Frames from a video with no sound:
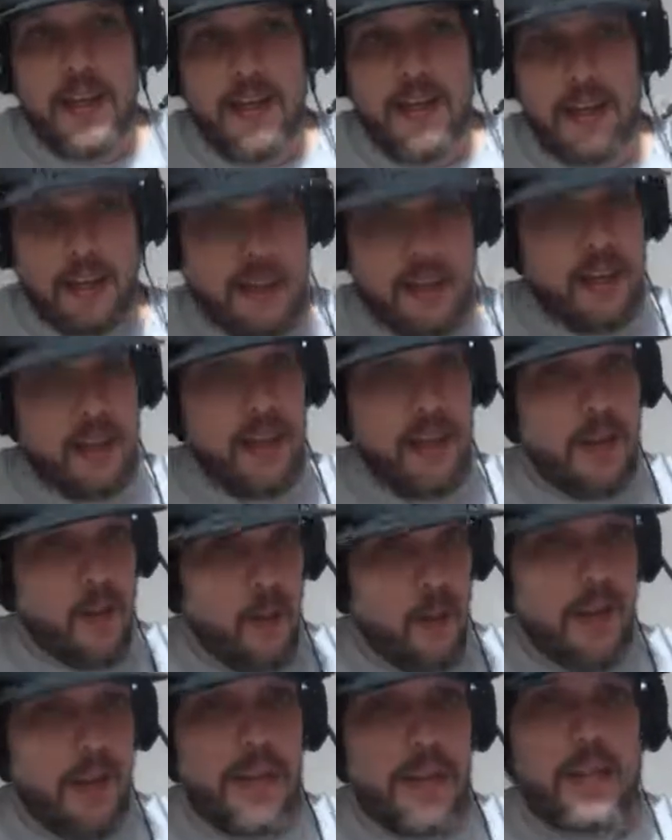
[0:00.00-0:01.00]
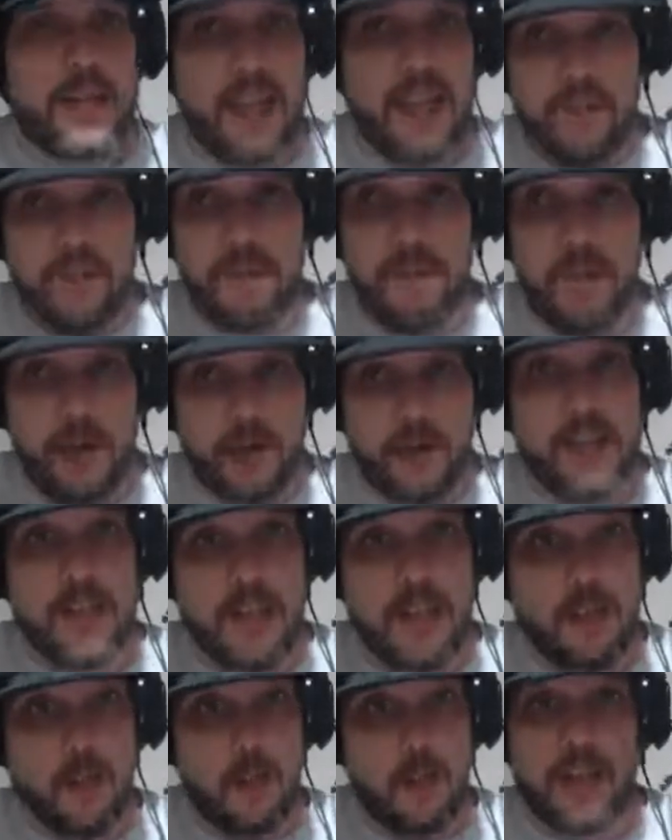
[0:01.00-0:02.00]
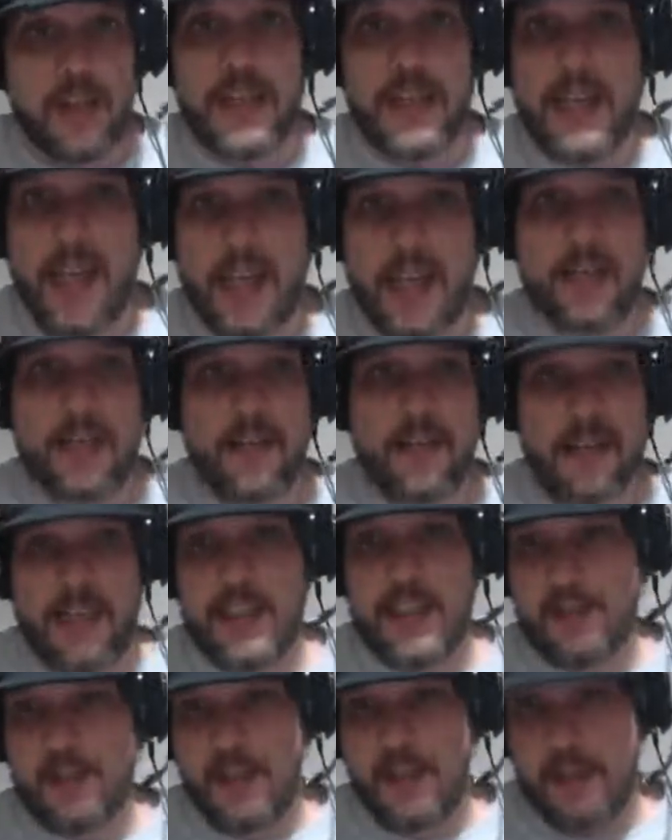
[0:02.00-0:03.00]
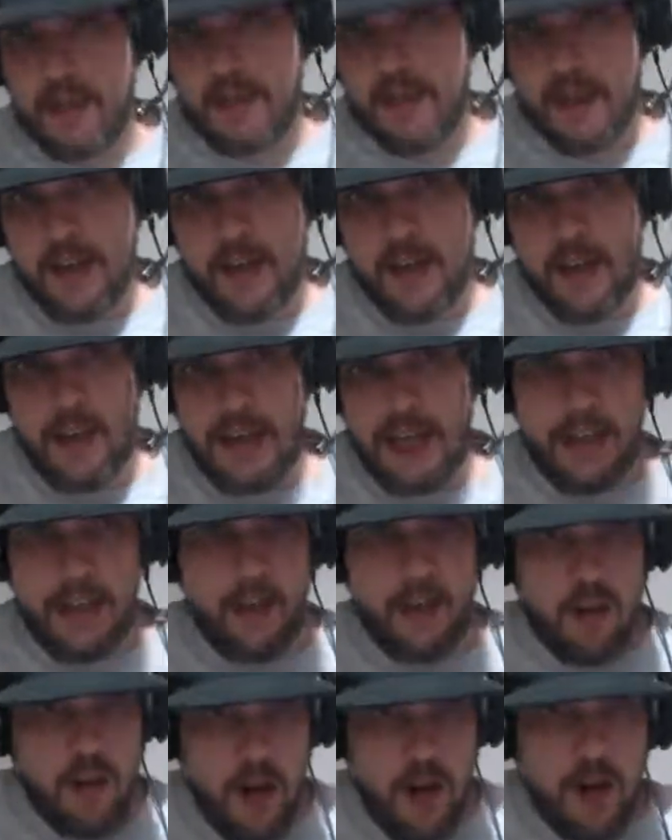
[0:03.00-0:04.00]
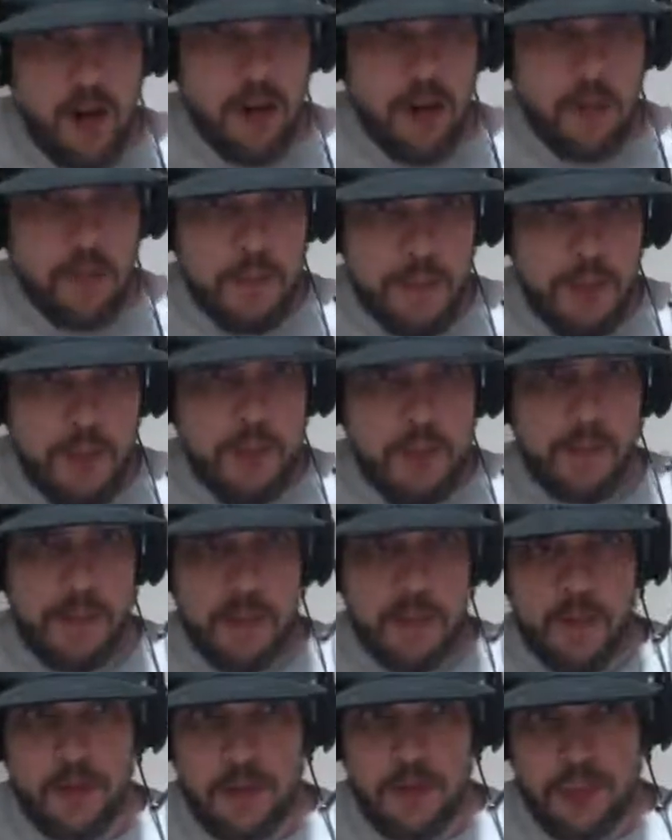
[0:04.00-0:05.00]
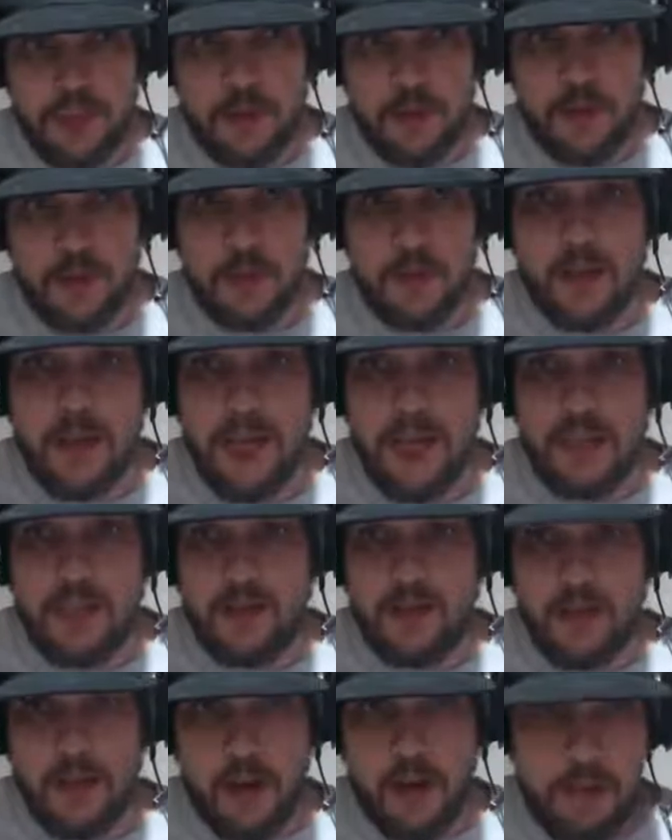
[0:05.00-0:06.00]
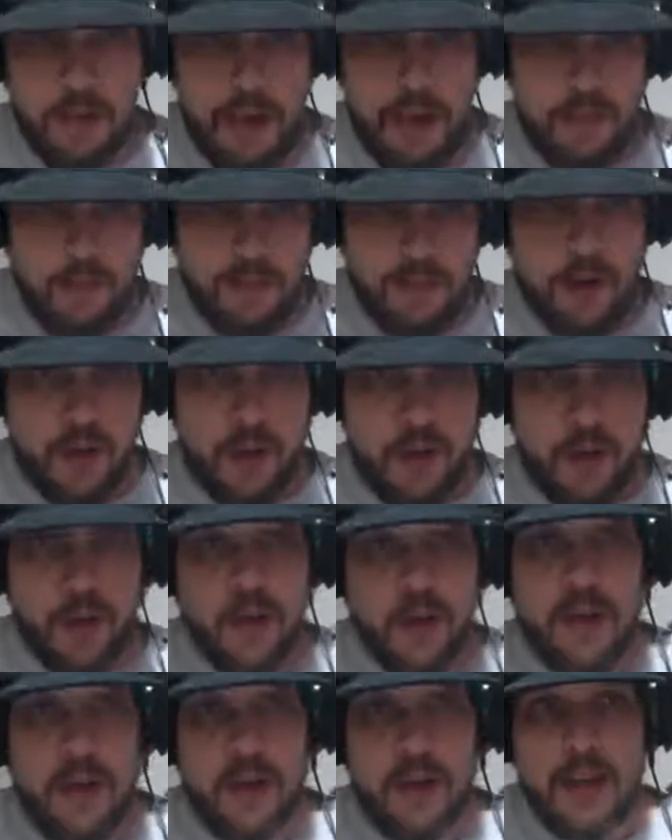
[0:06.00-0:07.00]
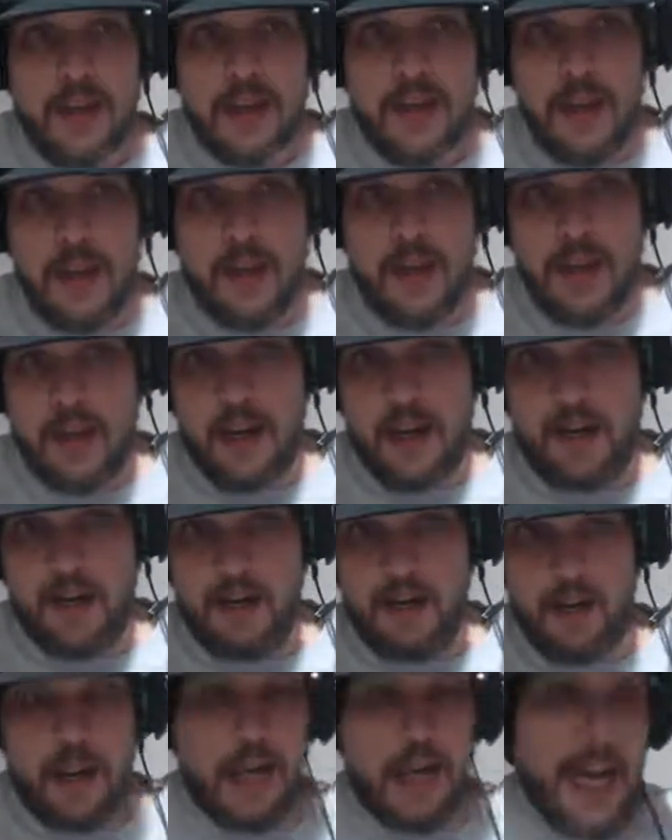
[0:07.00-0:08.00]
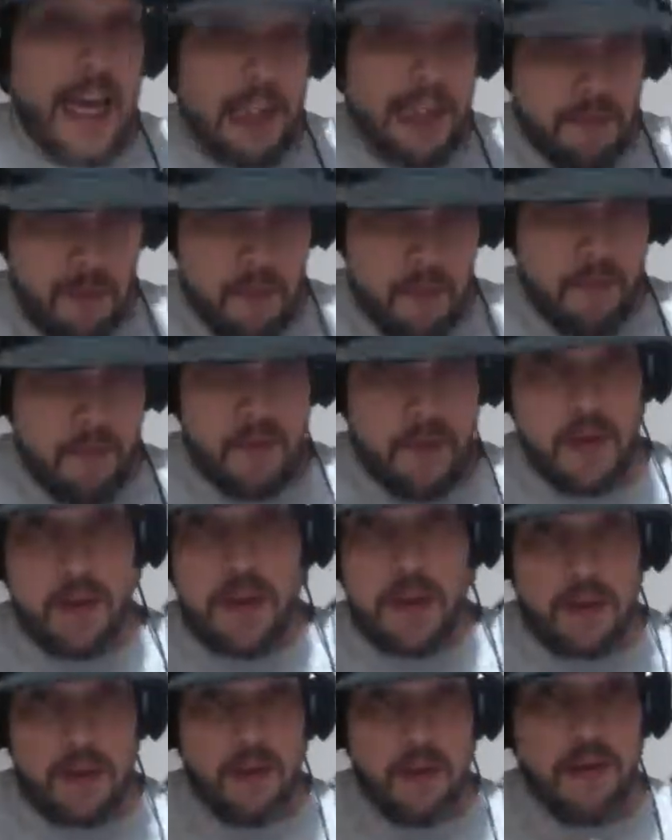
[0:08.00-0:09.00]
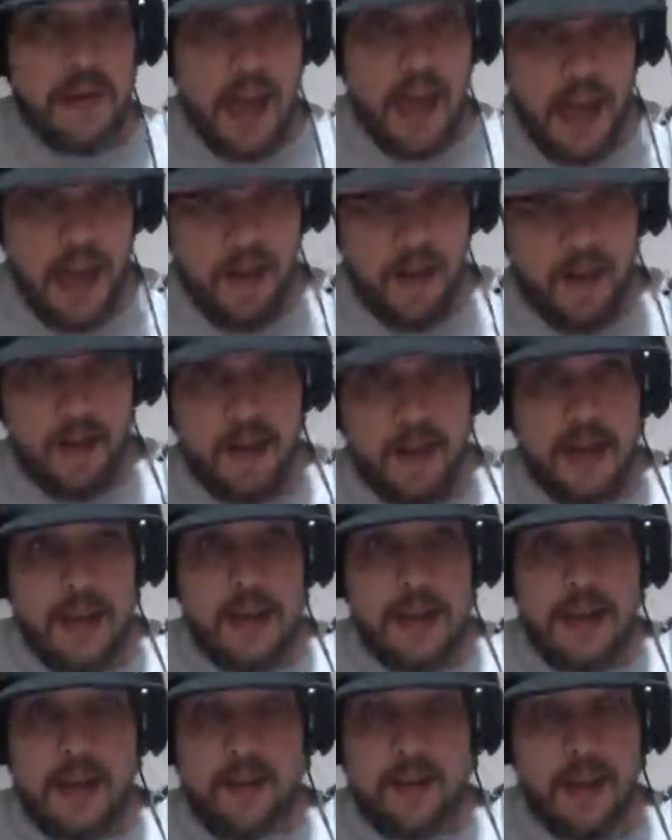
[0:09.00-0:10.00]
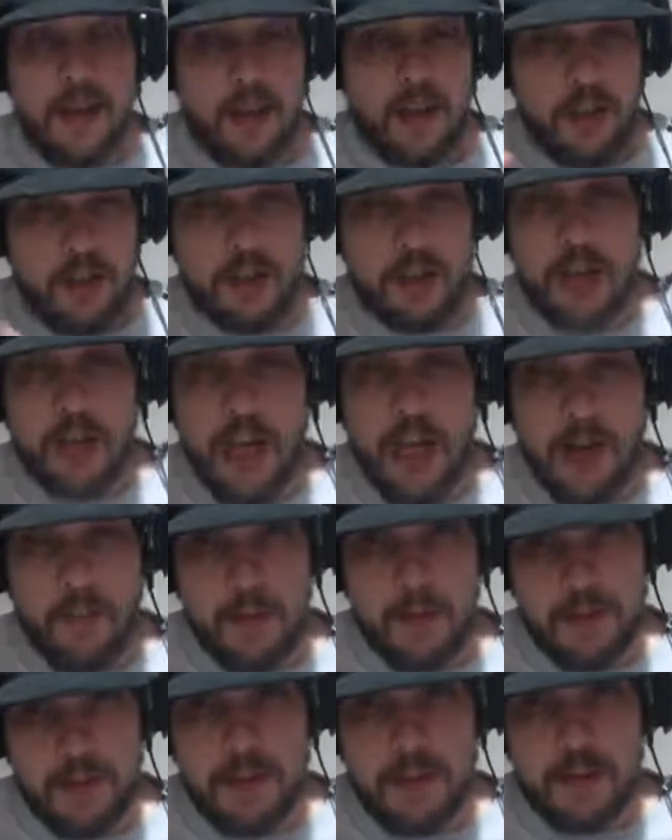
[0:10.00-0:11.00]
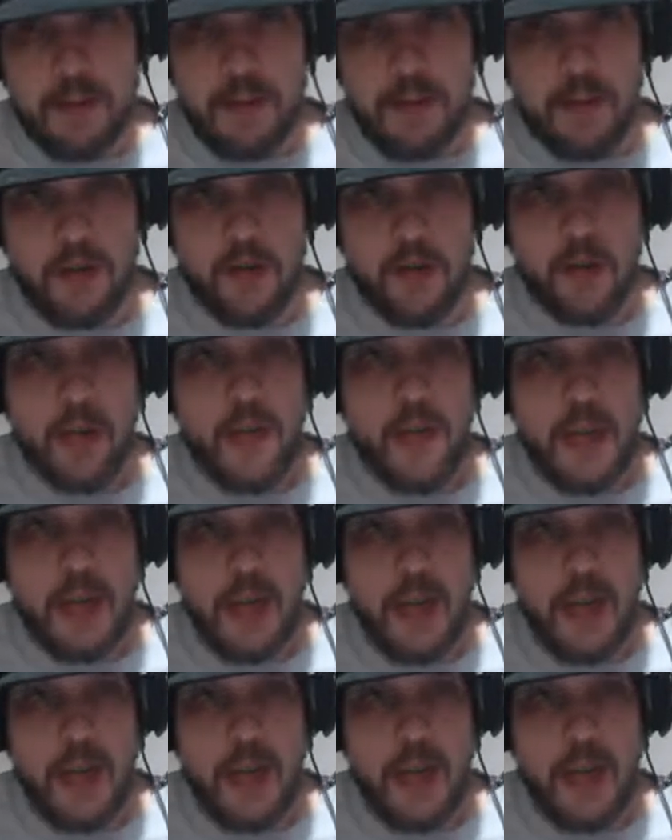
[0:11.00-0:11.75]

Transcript: This is another one that they have built up really nicely. It's been a long build between these two guys from their pay-per-view, from the last pay-per-view until now. They've done a good job with these two.